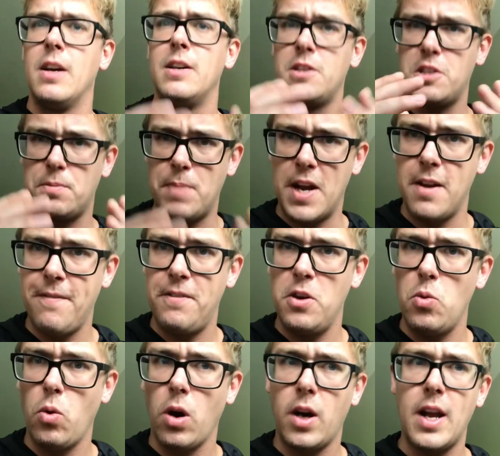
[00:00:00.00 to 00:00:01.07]
Spend a few
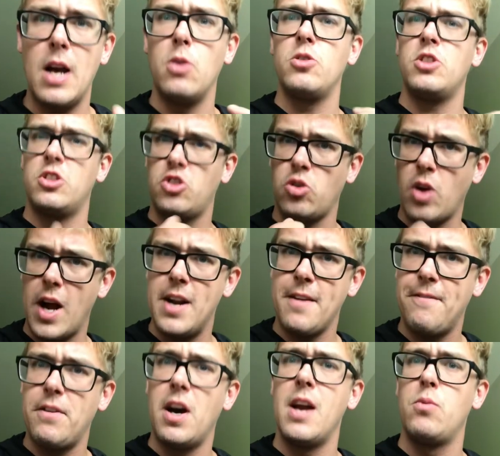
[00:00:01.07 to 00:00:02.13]
workouts trying to
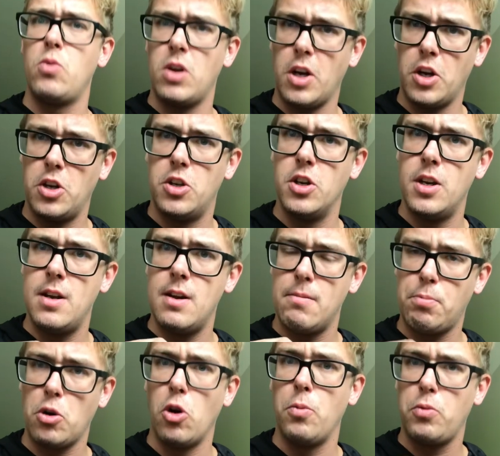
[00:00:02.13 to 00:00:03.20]
find what a good
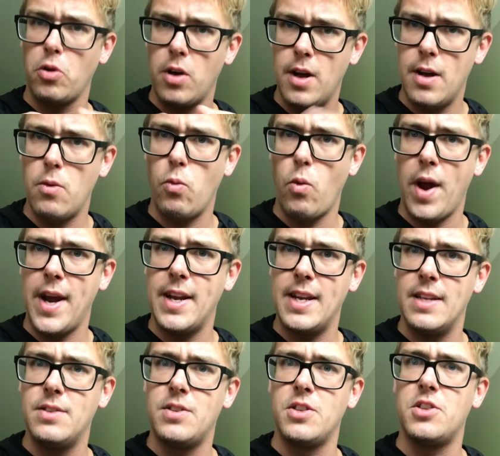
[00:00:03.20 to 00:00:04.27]
appropriate weight
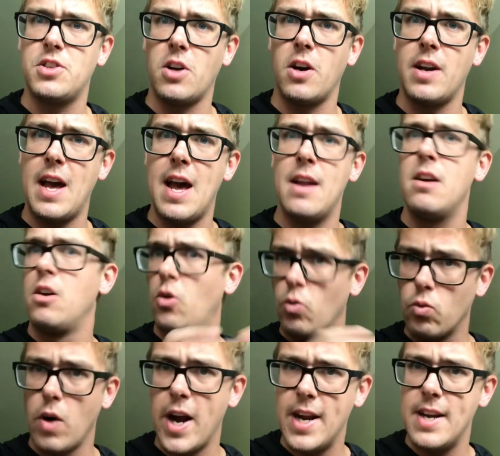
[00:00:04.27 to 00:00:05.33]
is to start at.
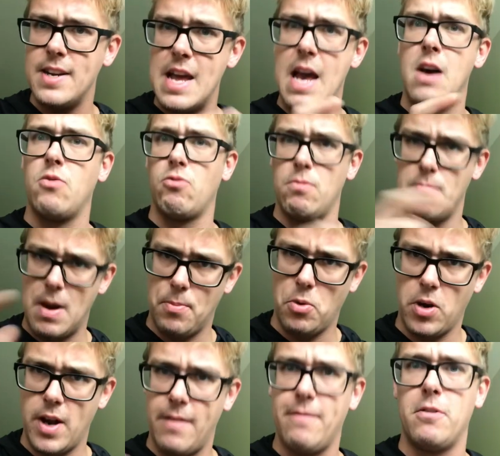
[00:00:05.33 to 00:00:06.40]
Write it down, remember
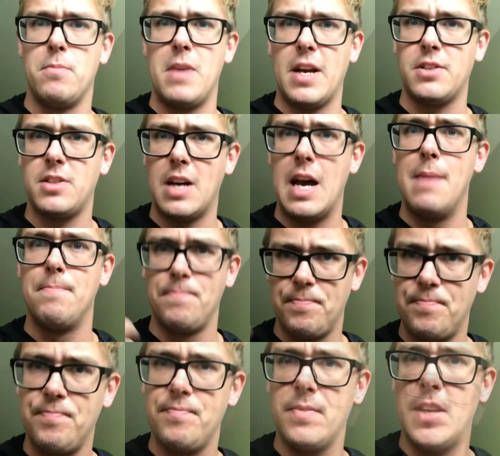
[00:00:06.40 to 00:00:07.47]
it for next time.
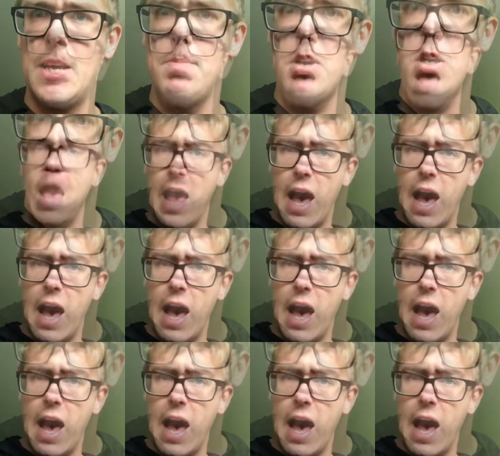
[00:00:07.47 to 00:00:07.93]
Keep it going.